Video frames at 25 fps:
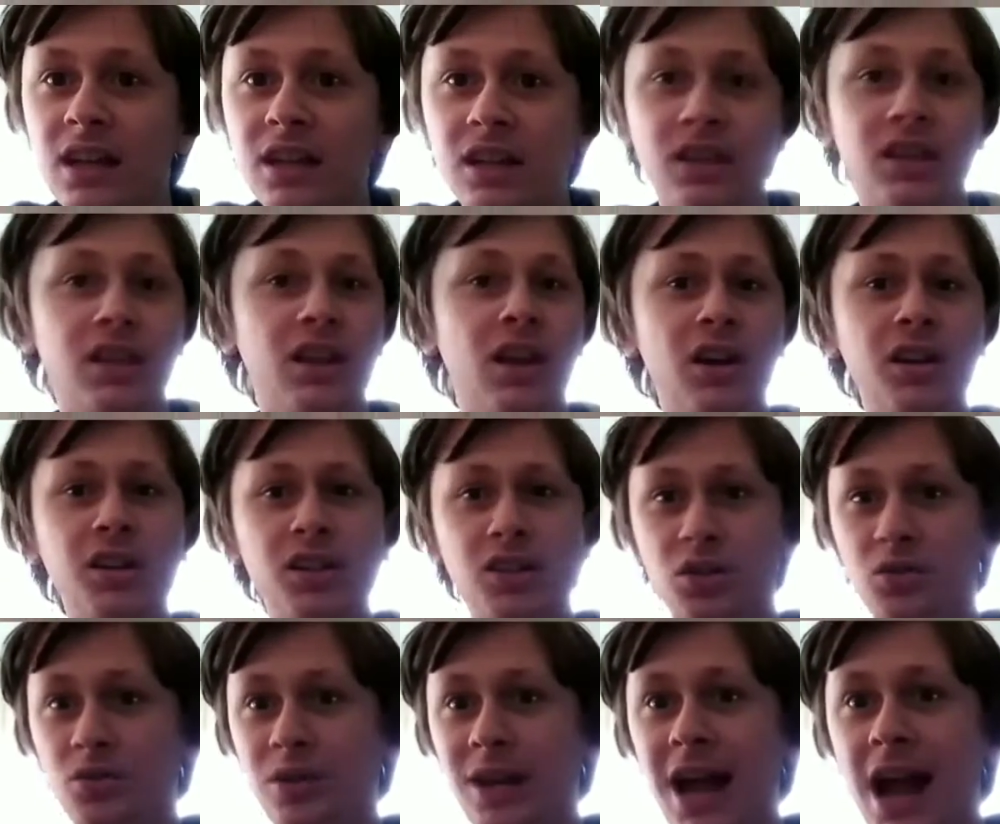The
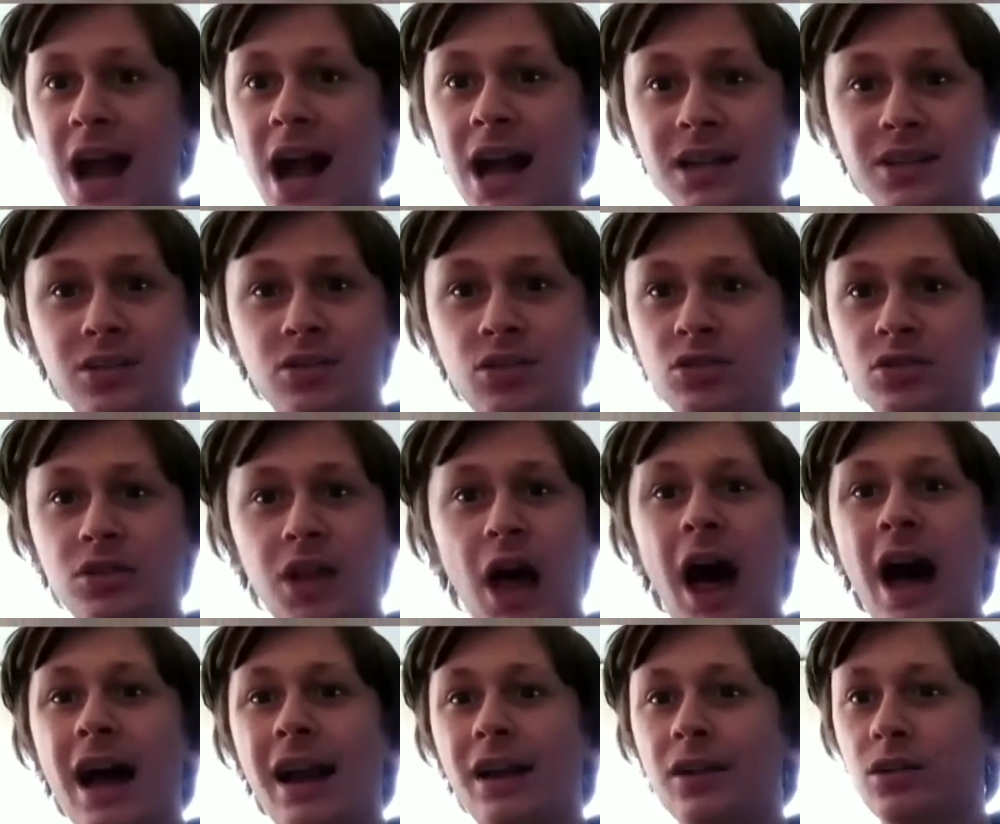other three actors
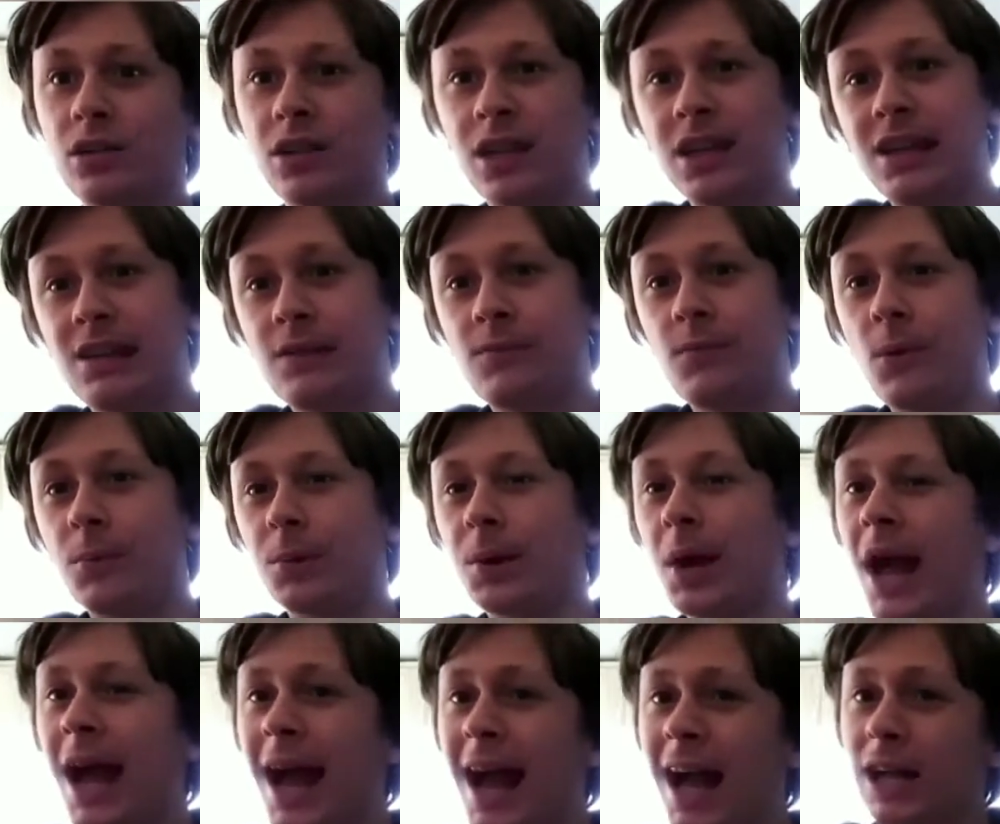I don't think have
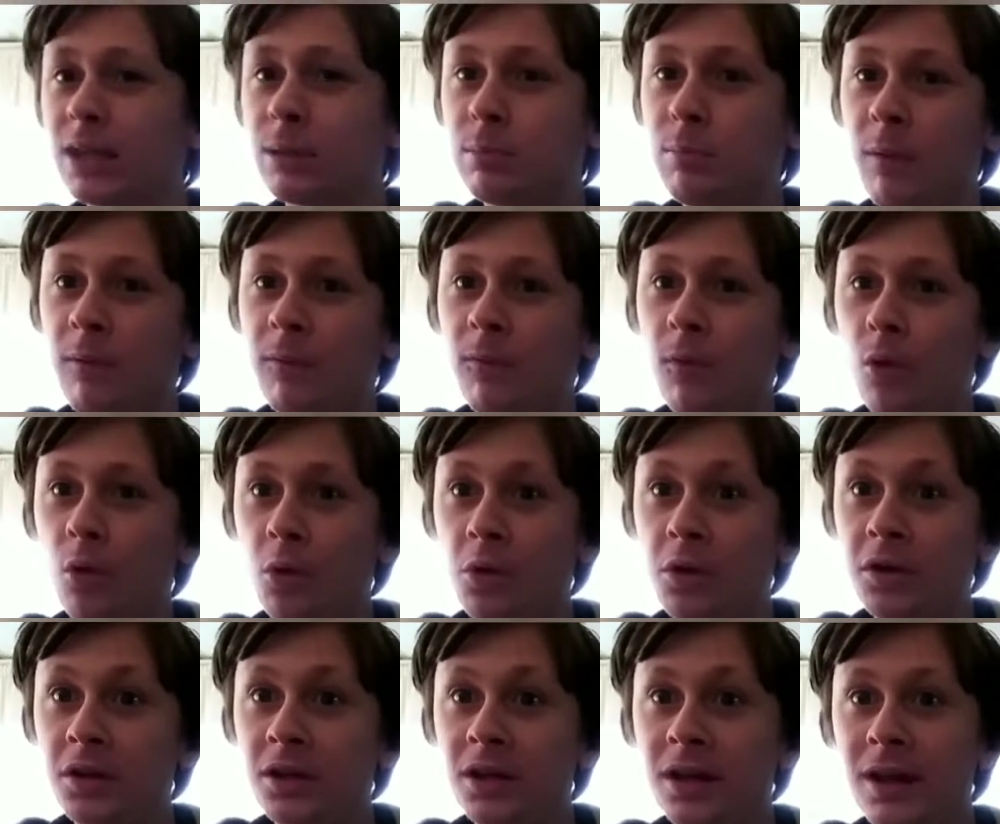ever acted
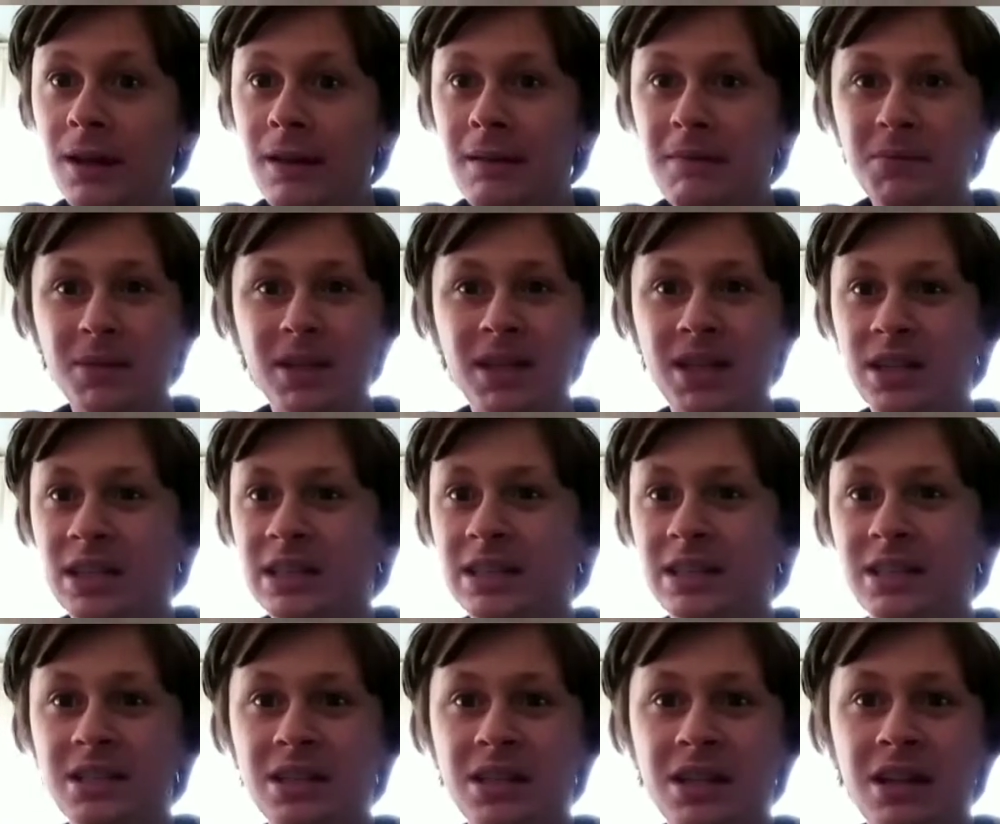before,
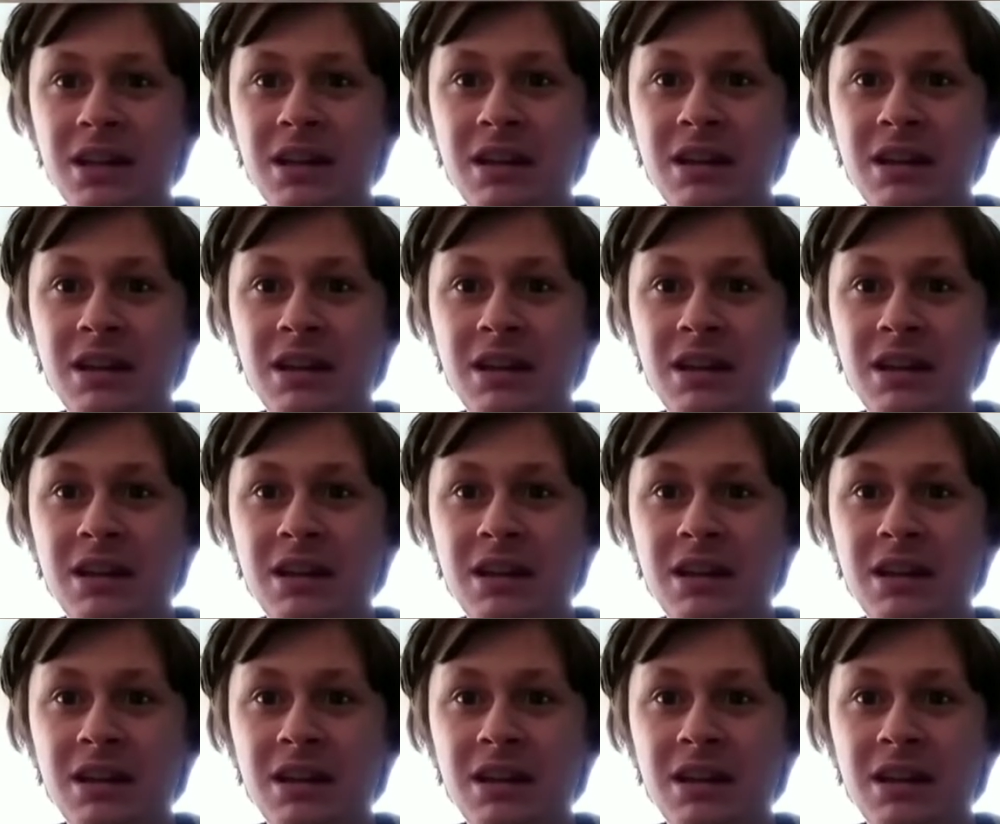because